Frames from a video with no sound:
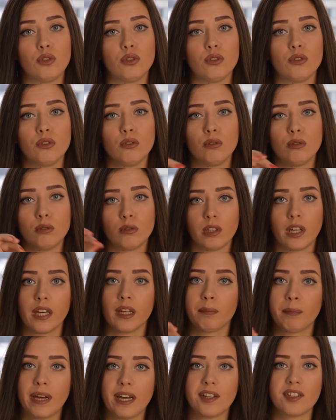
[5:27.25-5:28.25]
to
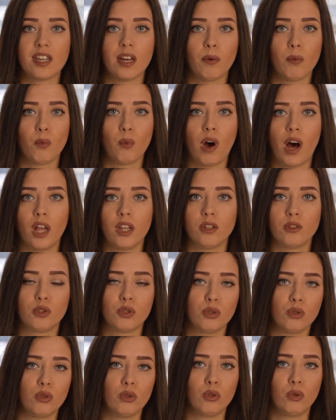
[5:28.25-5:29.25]
like make some
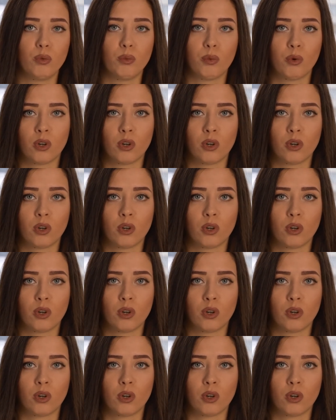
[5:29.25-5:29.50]
1-2